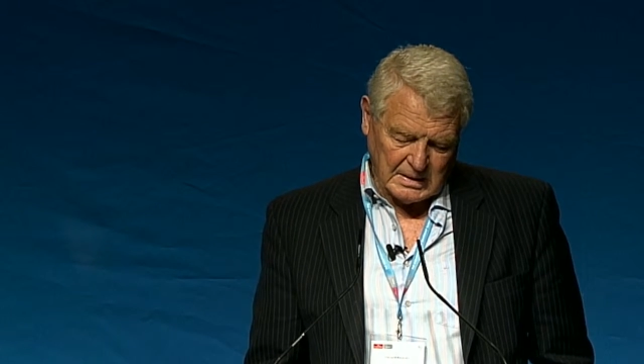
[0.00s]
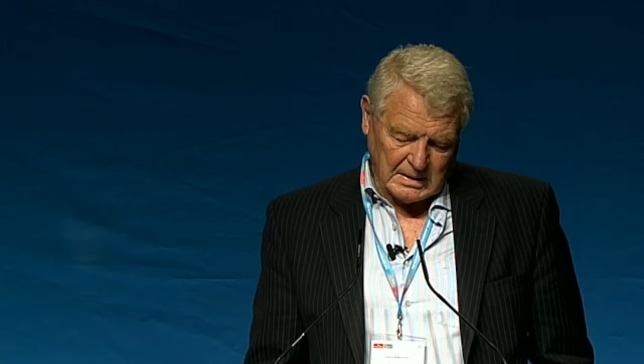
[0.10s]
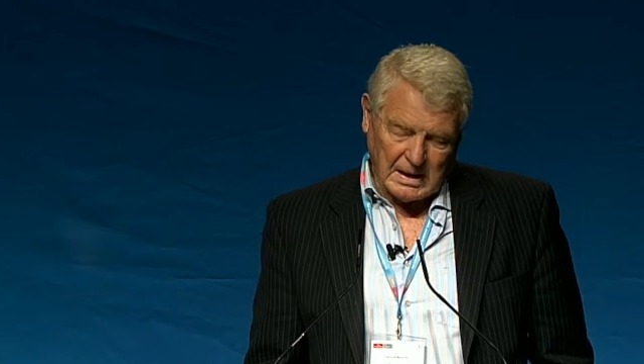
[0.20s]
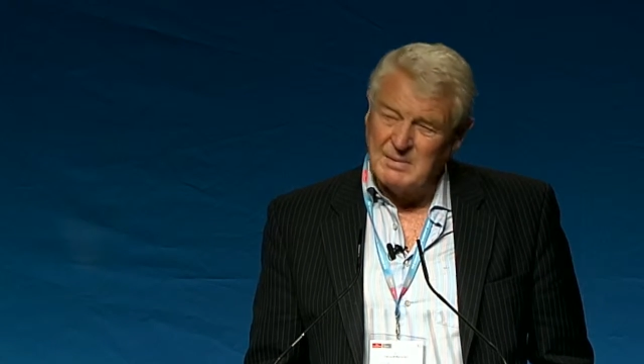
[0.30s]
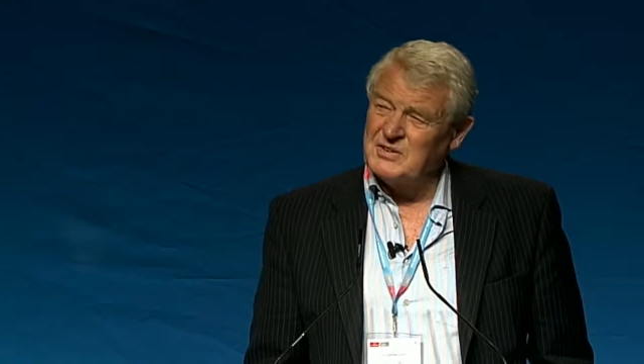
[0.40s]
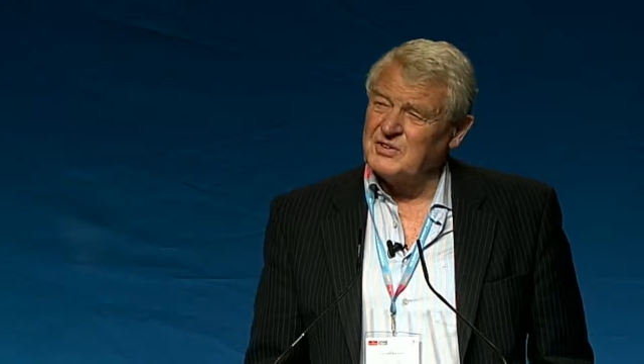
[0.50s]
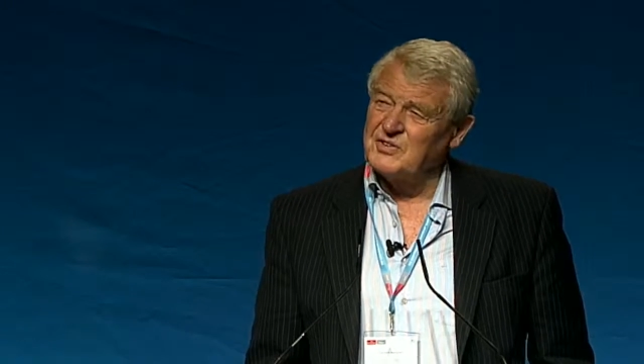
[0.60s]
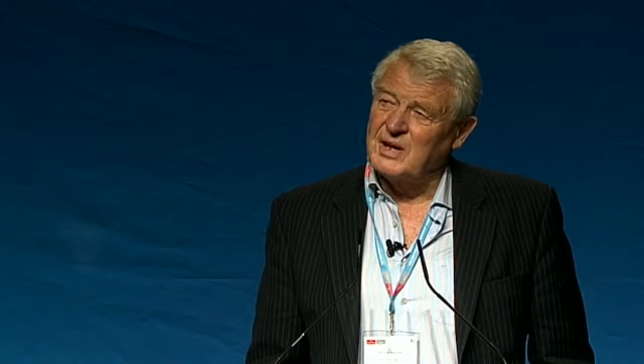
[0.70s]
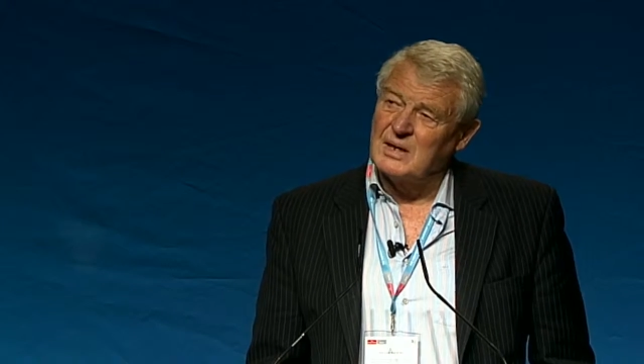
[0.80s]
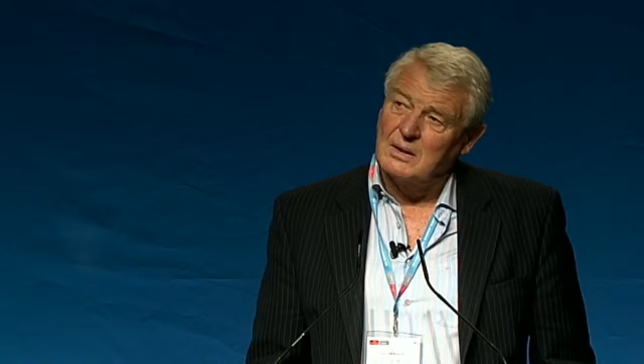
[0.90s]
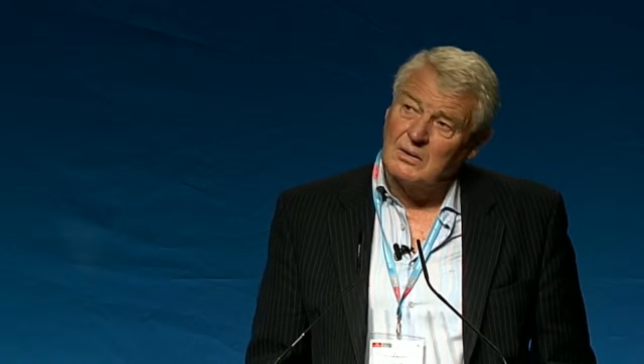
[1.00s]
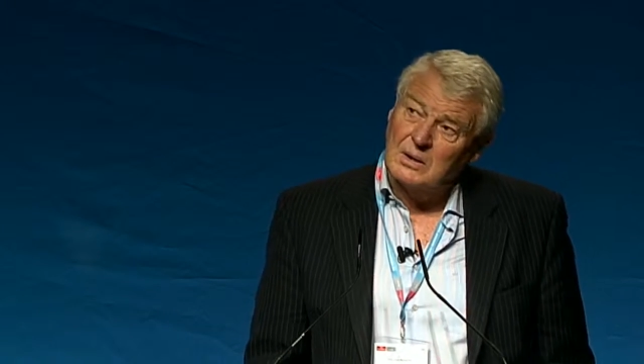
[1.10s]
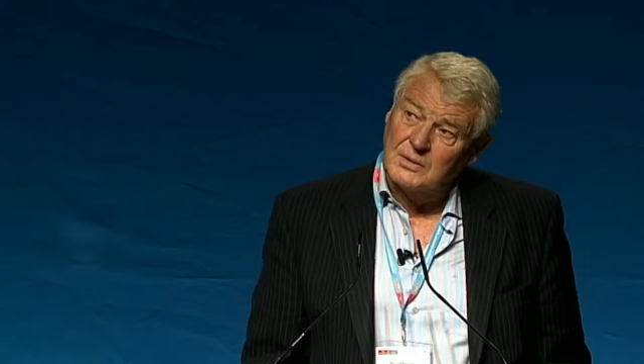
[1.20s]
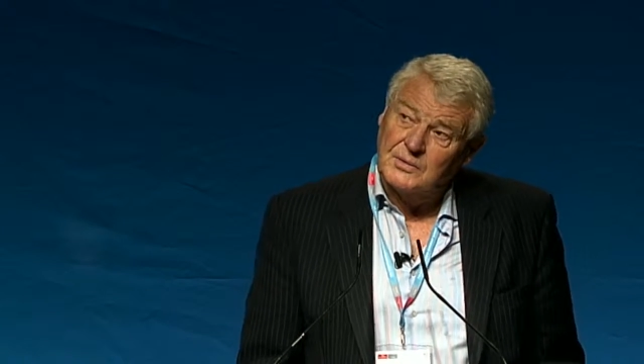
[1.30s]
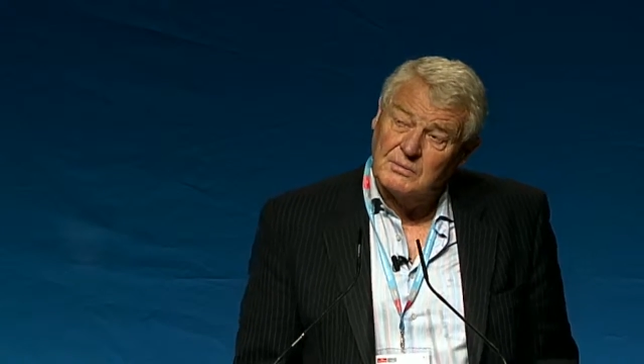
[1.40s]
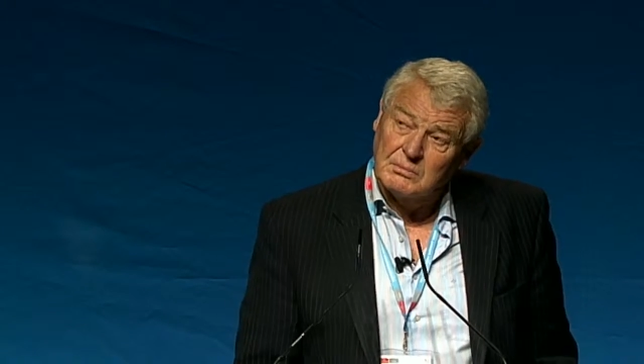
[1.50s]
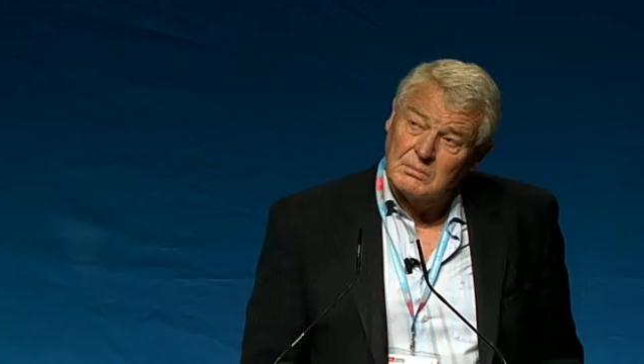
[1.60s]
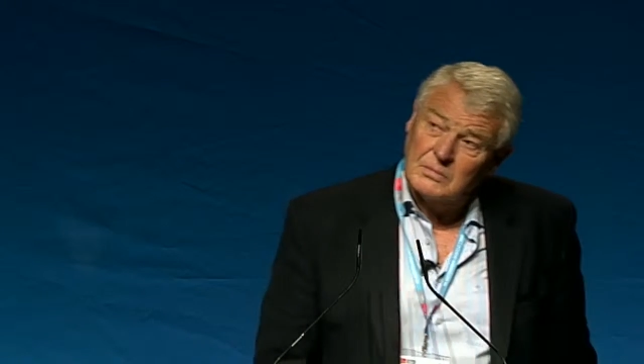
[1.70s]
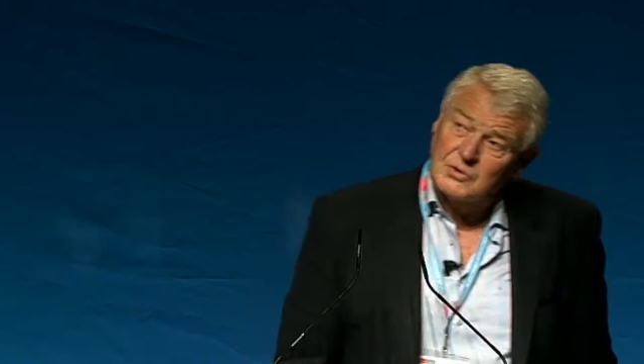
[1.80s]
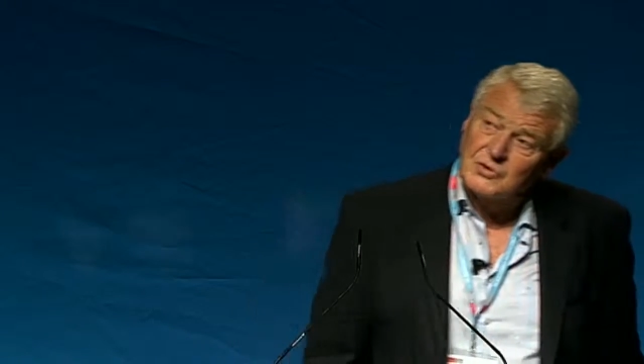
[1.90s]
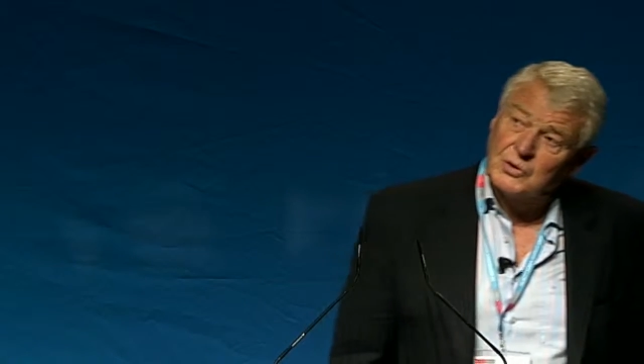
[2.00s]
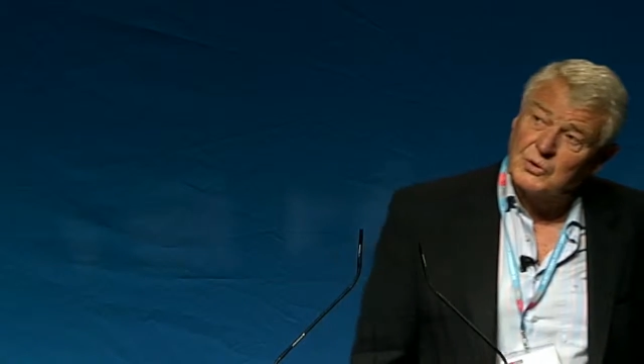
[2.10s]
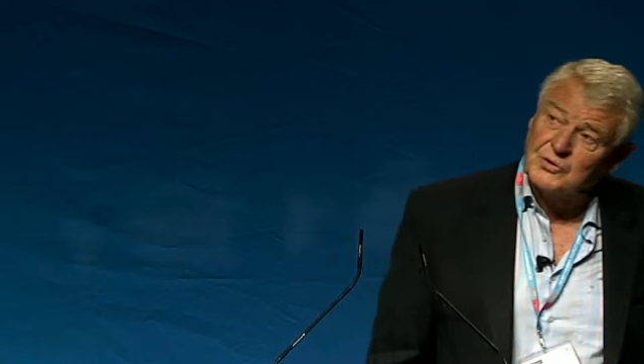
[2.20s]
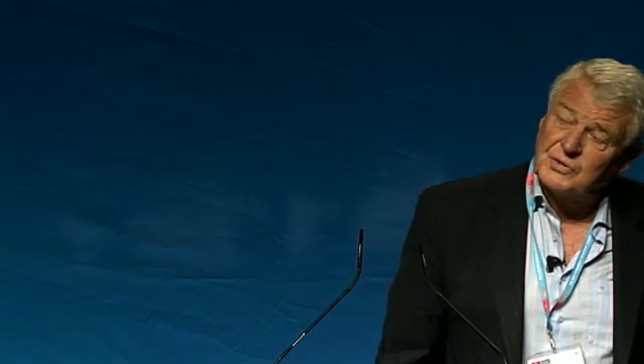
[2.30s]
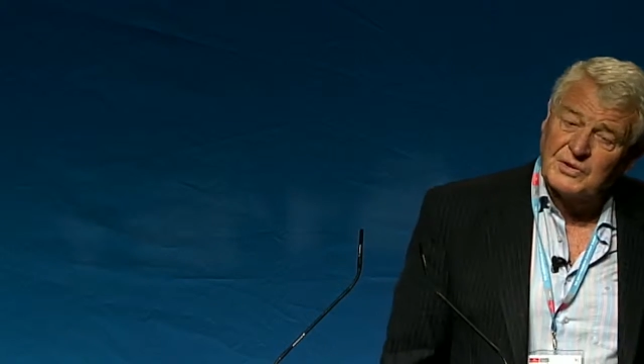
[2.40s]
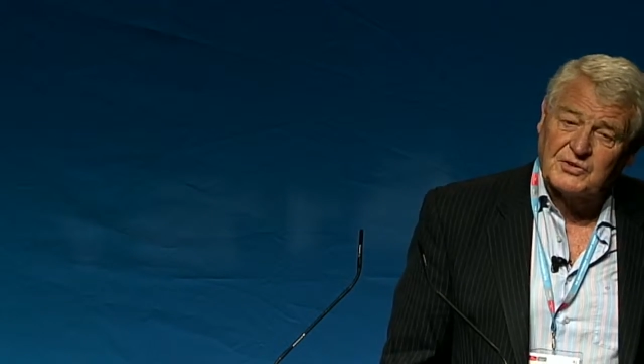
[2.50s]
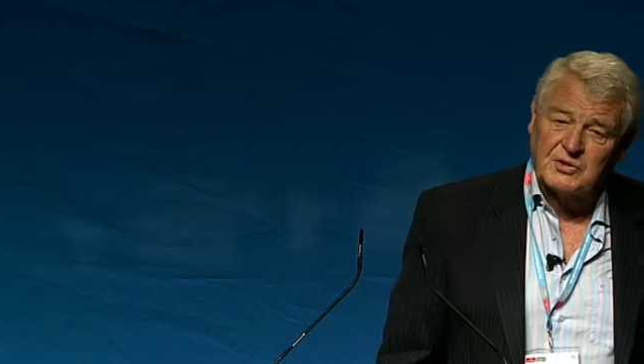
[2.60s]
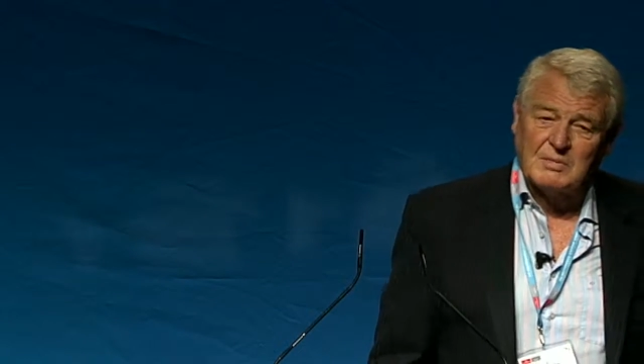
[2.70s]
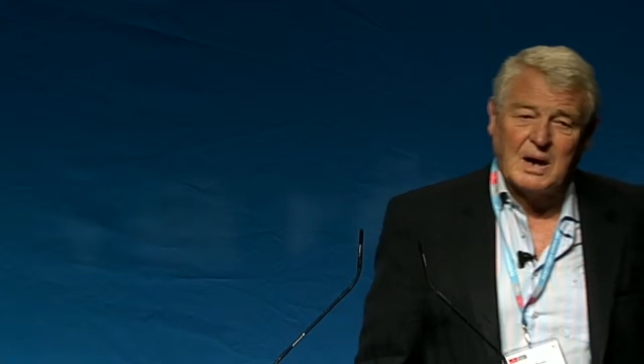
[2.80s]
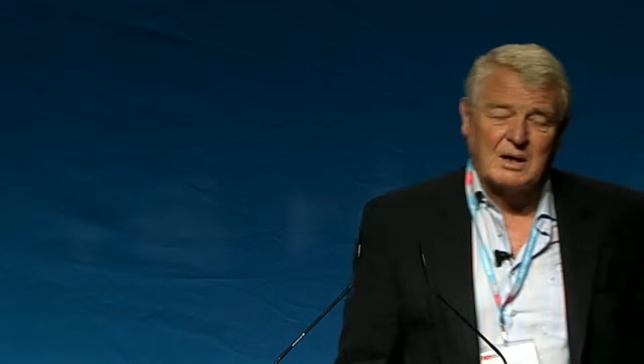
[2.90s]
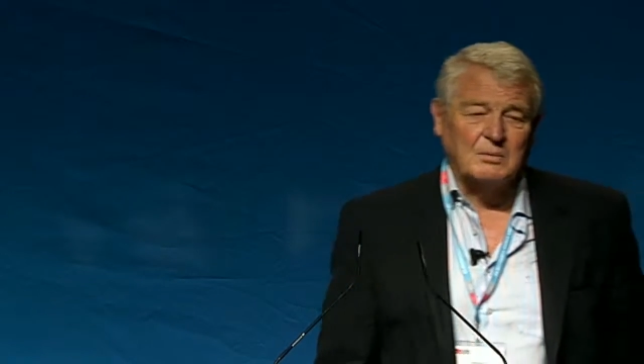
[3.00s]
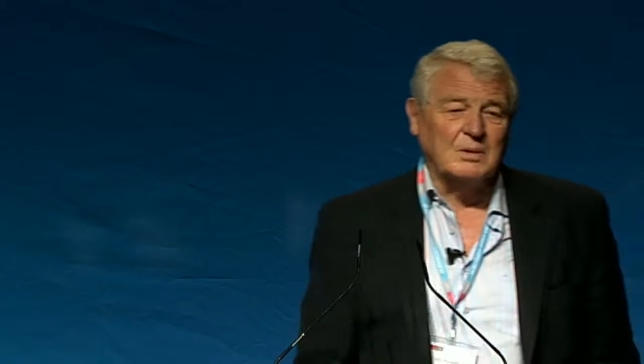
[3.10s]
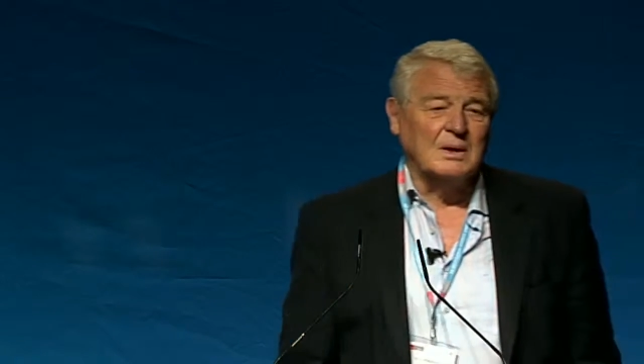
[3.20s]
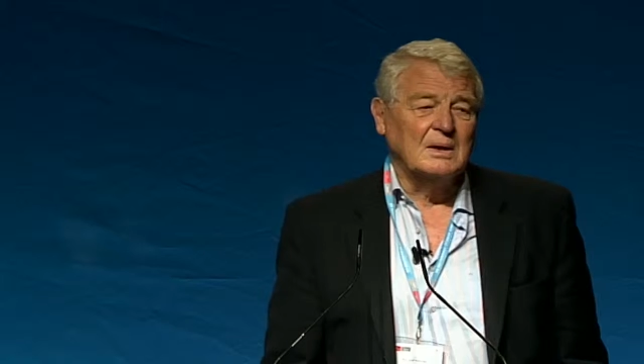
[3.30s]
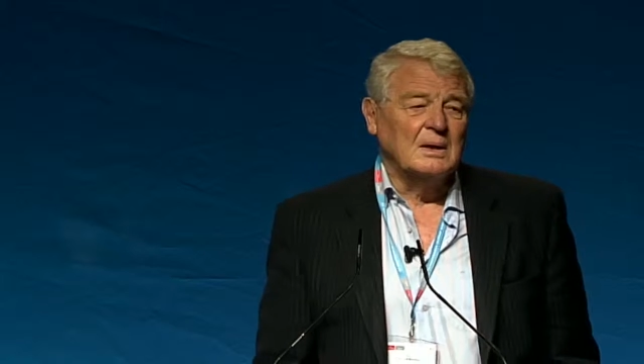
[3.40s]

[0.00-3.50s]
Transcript: I mean, just take a look at the shores of this remarkable